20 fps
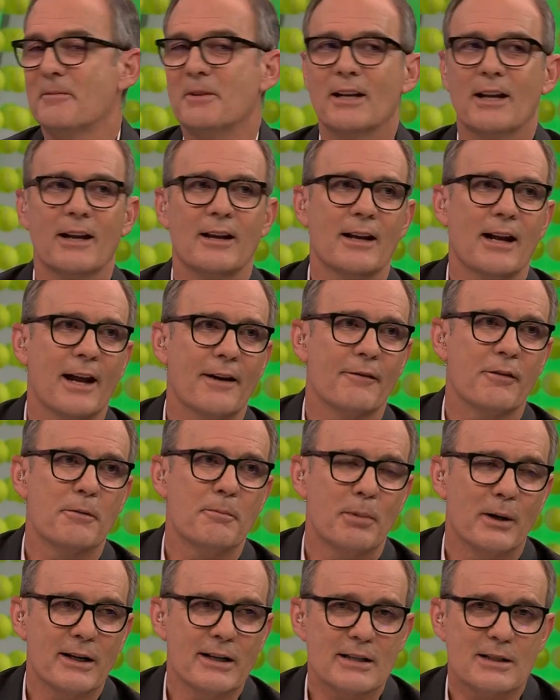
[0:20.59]
I mean, and
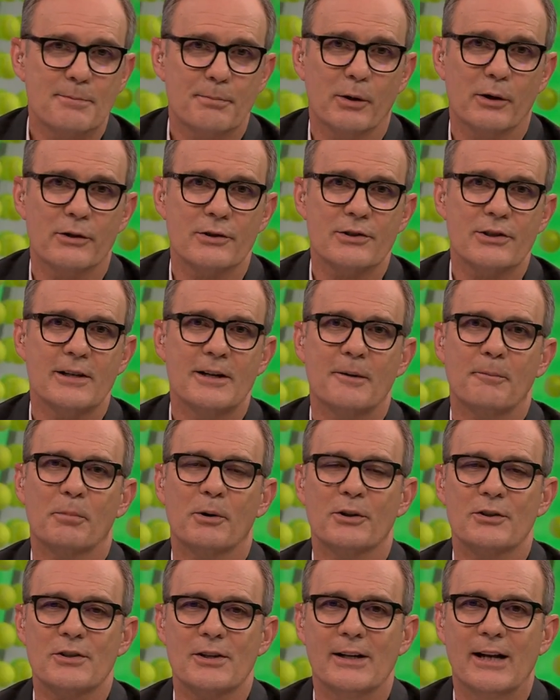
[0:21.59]
everybody's person and
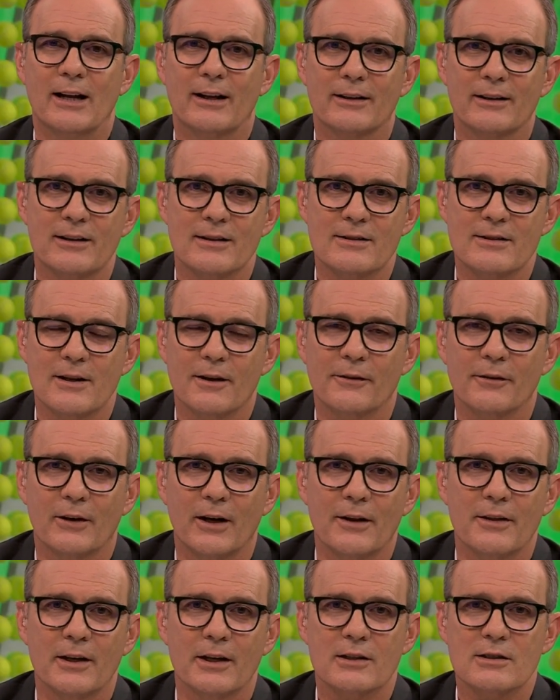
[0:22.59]
personality is
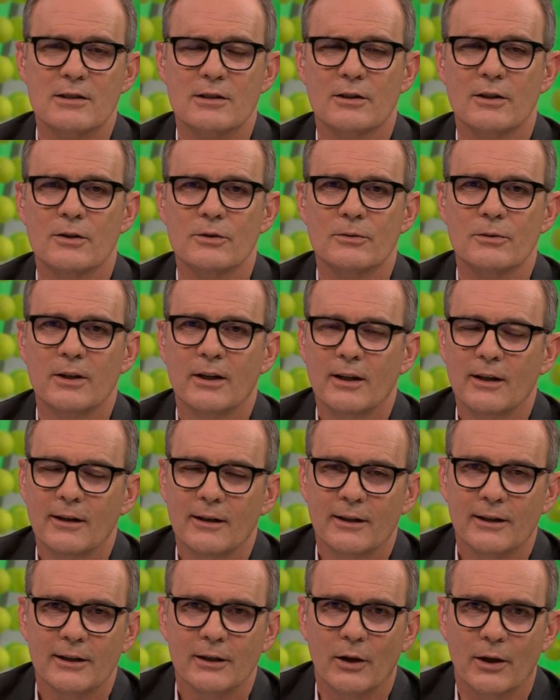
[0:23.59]
different. I think Sloane, you
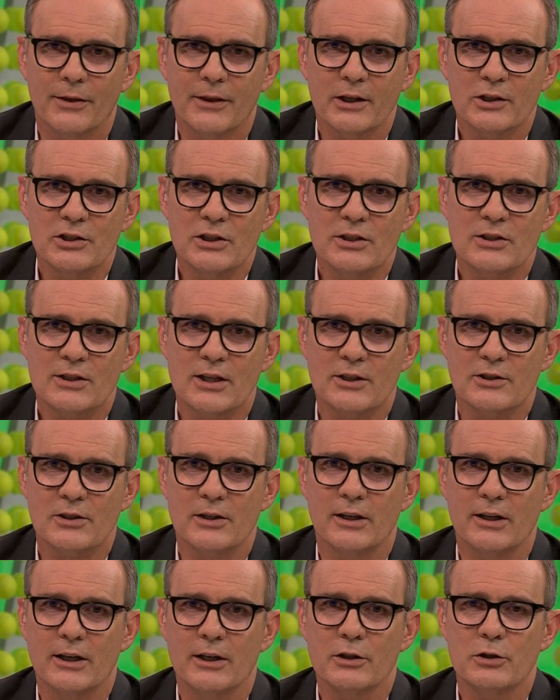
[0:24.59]
know, I think she's such
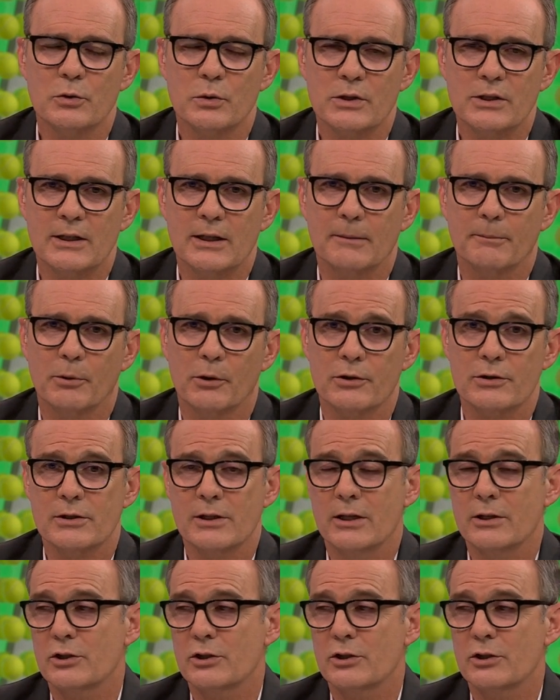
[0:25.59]
an interesting person.